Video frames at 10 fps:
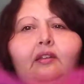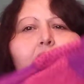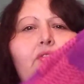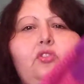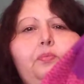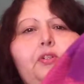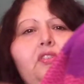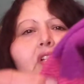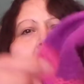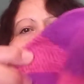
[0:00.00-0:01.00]
They're super
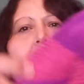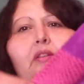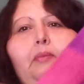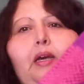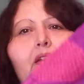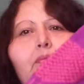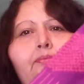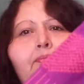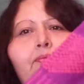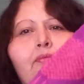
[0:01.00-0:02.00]
soft on the bottom,
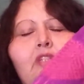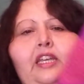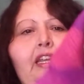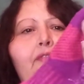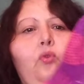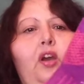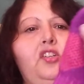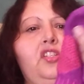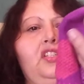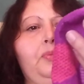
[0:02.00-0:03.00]
and I've
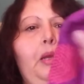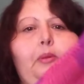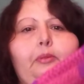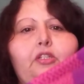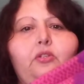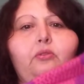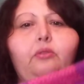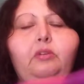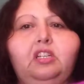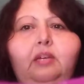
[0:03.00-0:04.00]
washed these probably 2 or
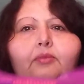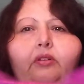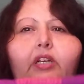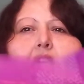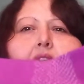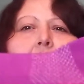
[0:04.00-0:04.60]
3 times already.